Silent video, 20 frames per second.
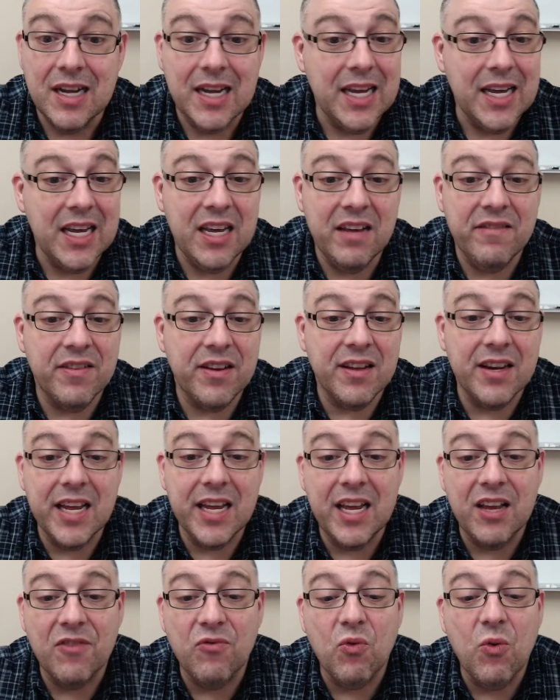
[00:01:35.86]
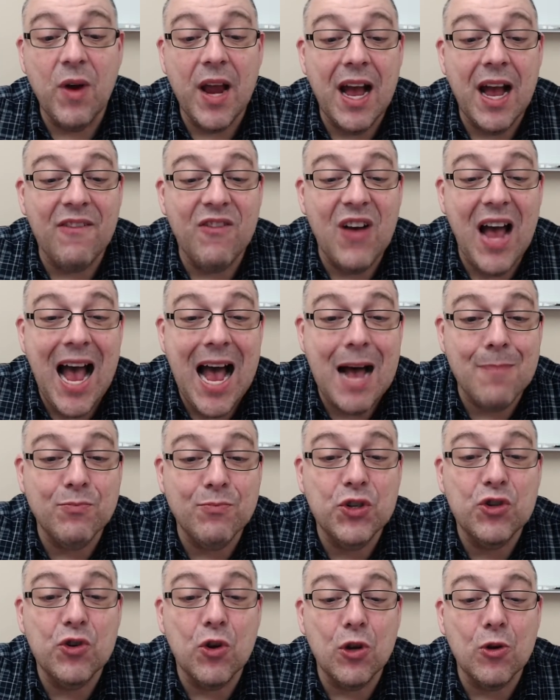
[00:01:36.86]
even if we have
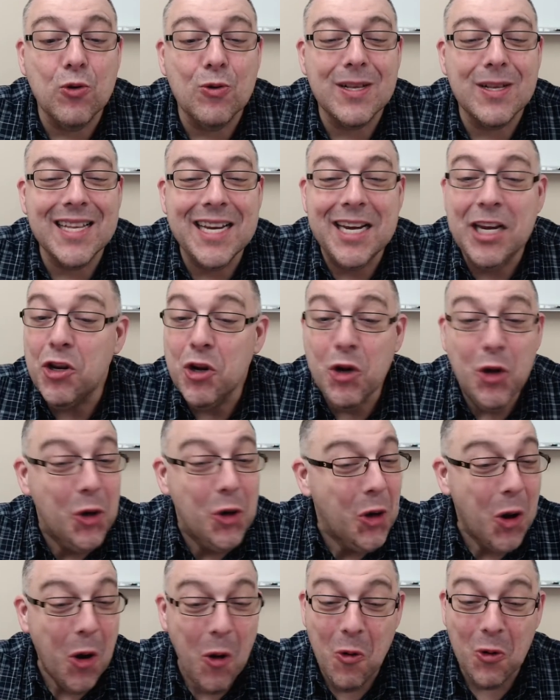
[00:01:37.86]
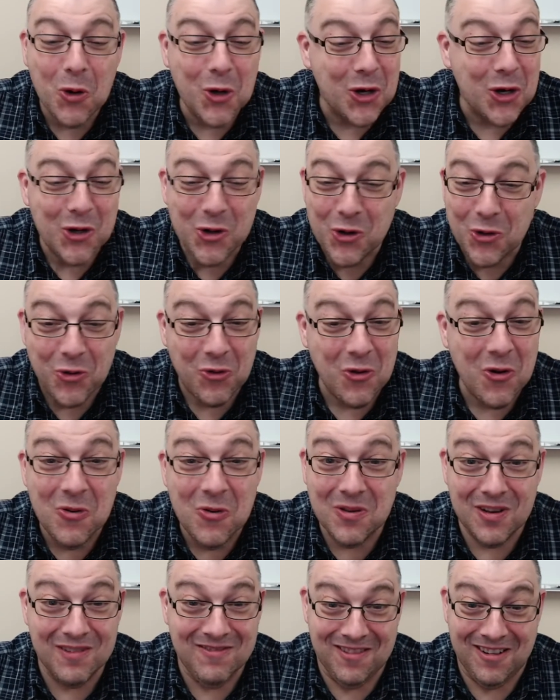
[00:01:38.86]
absolutely no
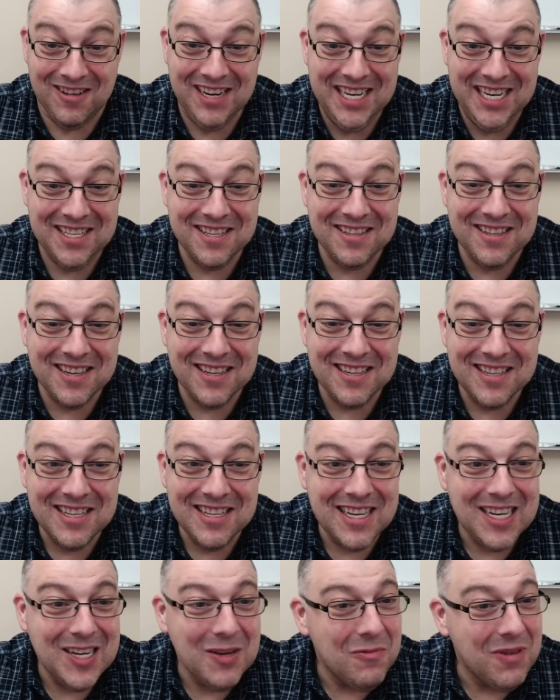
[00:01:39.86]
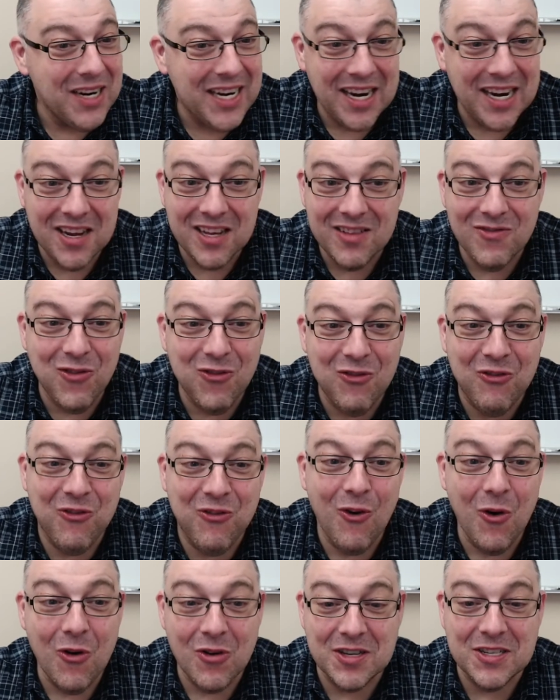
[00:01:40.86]
control over it. We cannot
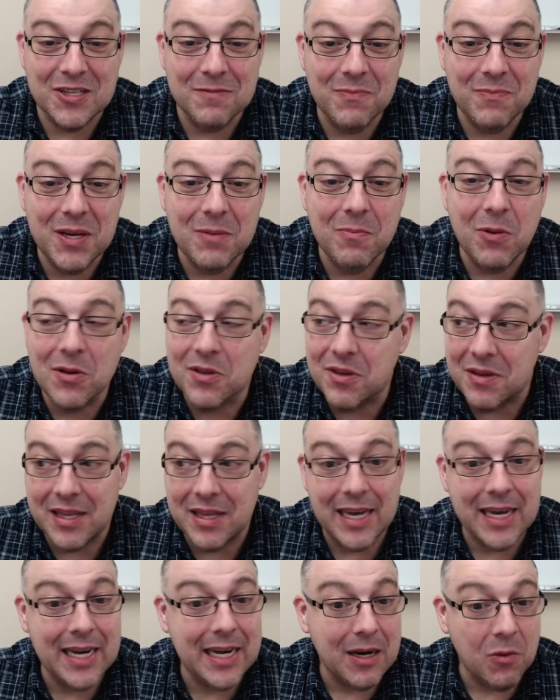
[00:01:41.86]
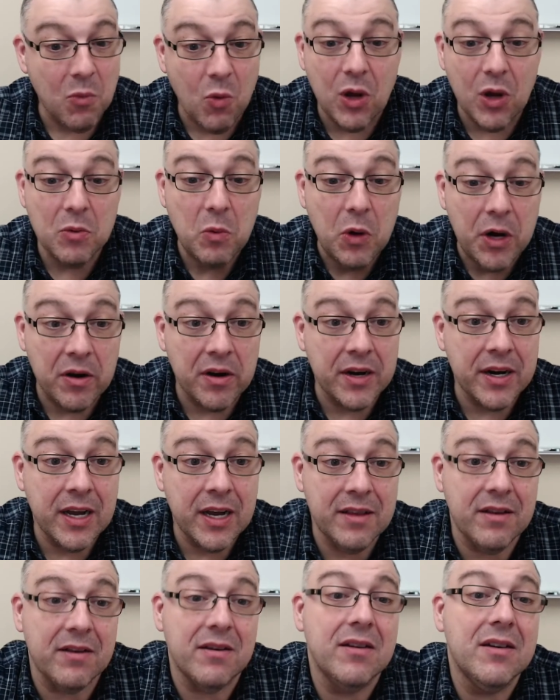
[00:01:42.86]
force people to think in one way or
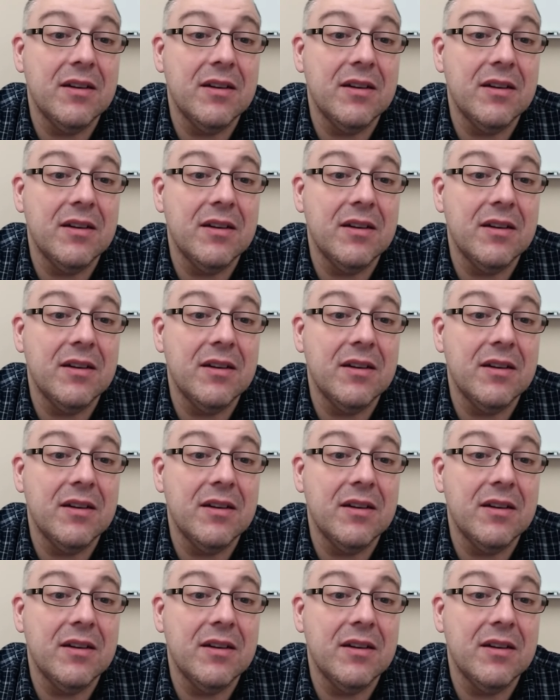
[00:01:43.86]
another.